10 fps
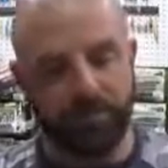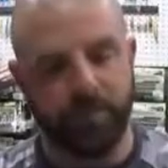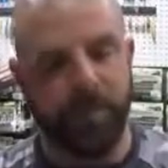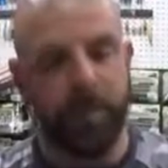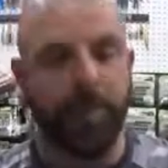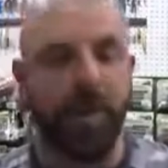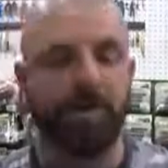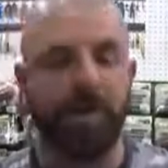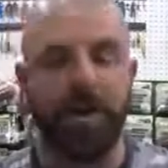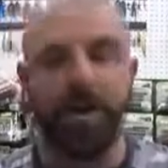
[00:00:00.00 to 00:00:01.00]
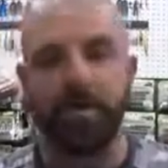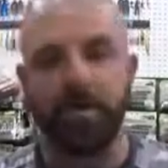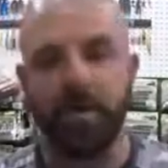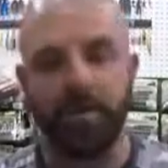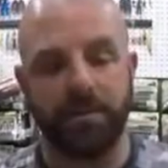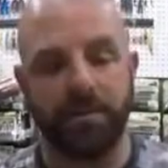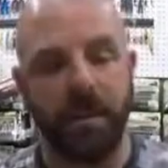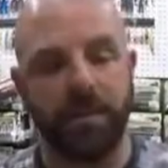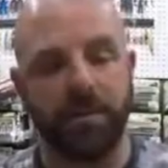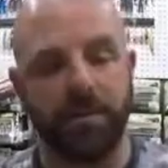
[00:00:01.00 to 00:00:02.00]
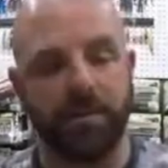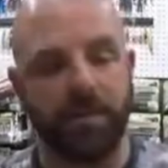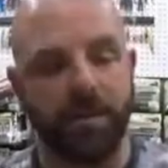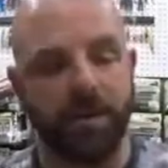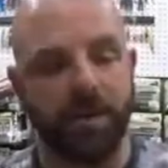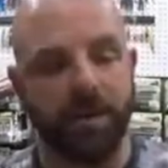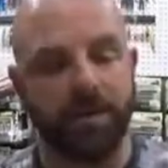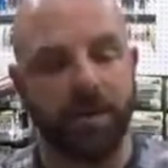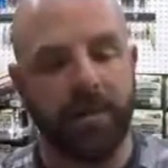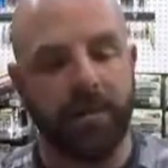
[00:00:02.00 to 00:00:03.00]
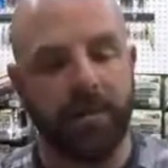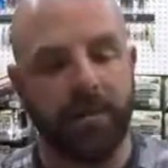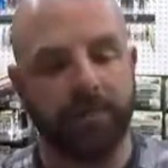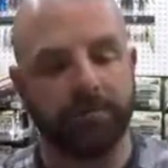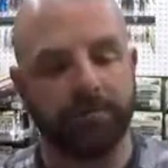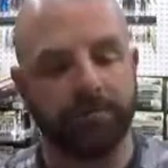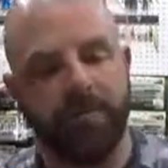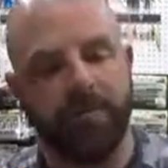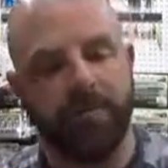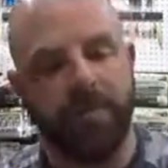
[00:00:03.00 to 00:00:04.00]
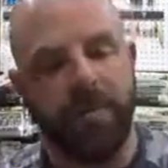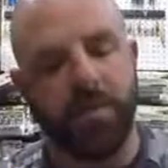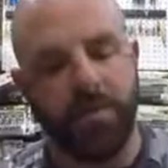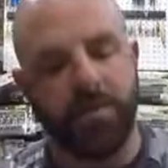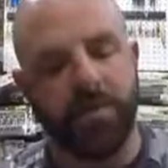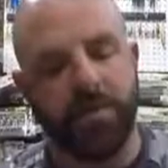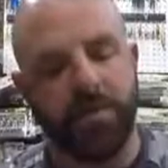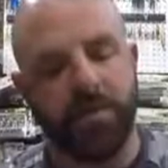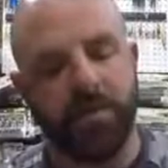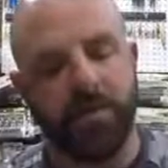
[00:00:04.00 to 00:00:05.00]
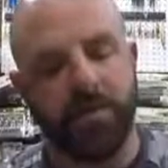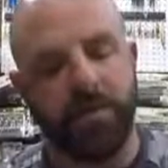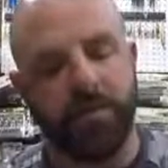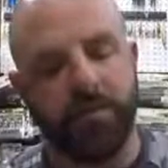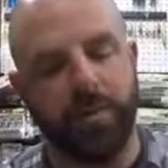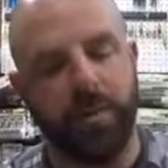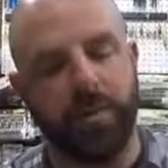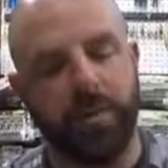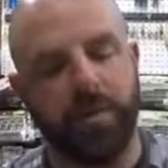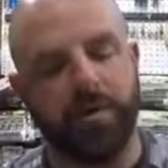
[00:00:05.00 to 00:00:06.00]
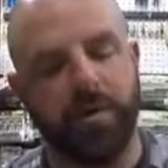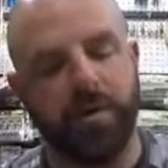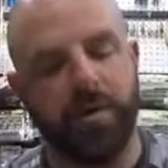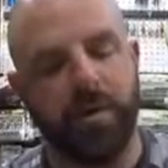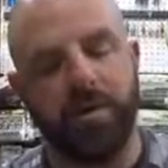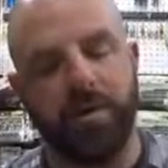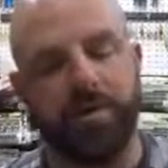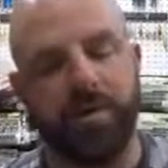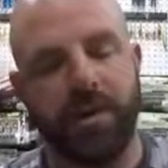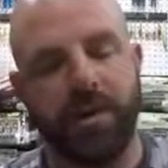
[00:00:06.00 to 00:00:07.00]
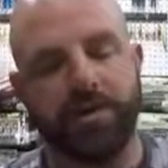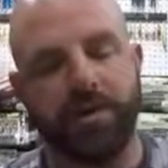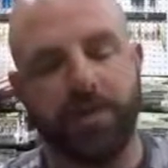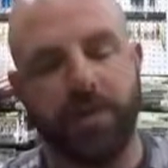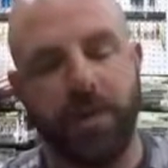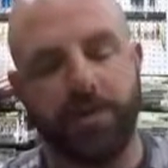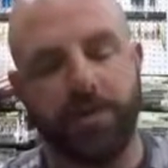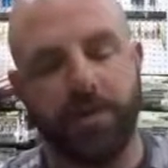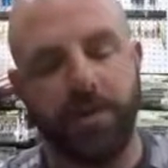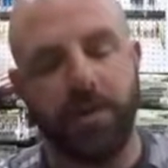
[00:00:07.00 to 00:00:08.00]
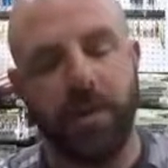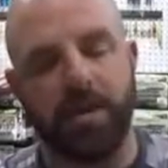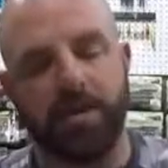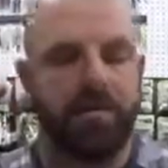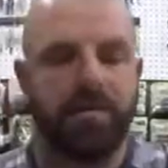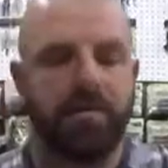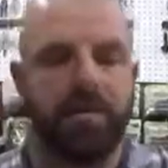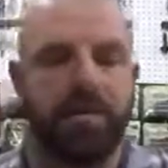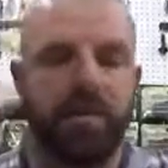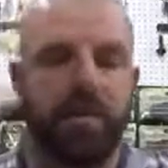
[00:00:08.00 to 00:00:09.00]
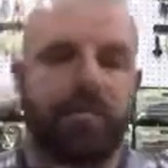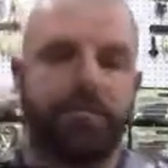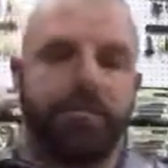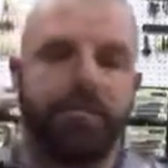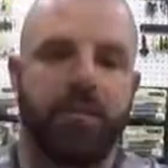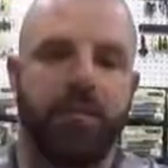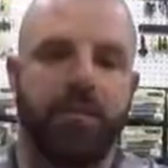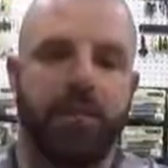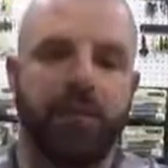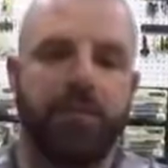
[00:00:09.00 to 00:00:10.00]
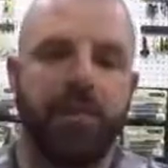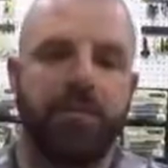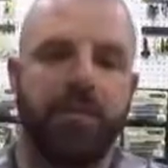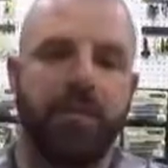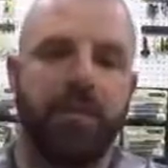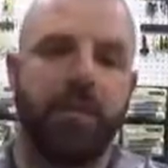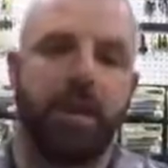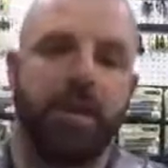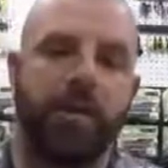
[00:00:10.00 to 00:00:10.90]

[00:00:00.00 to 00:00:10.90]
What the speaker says: on the back side, there's a dial. Tighten her up. And what this does here, this piece, the spring-loaded piece here, you'll see it actually just keeps this in line, just like that. You can see it fits right there in that